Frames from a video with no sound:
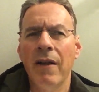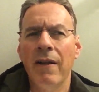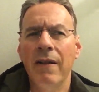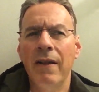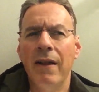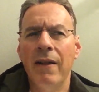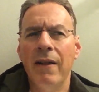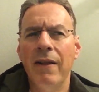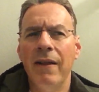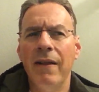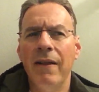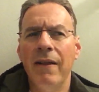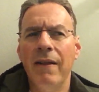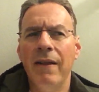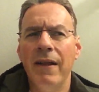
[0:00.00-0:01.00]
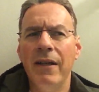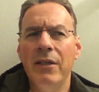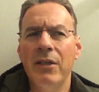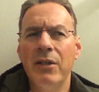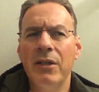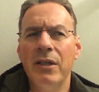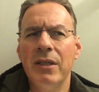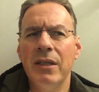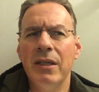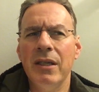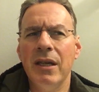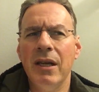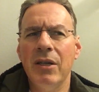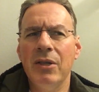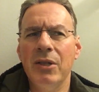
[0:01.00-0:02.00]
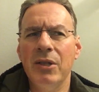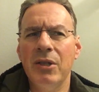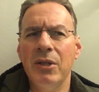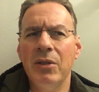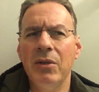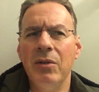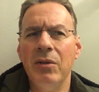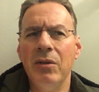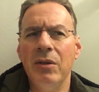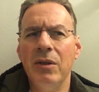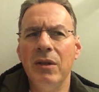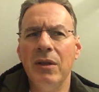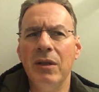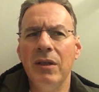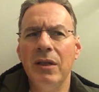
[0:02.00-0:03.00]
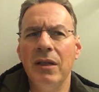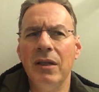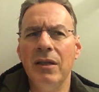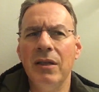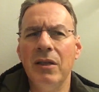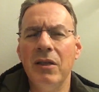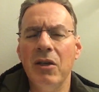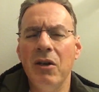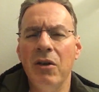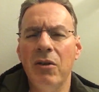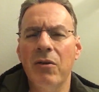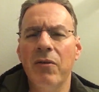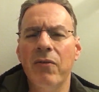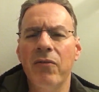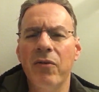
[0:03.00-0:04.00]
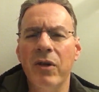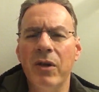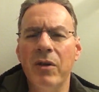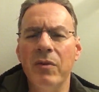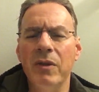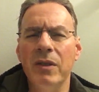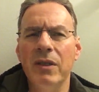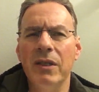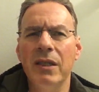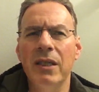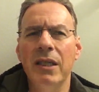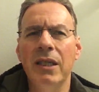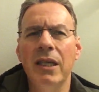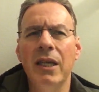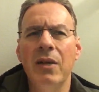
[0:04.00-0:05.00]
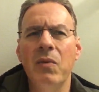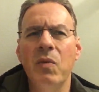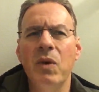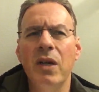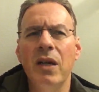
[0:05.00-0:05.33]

that they just are still at the other frequency. And what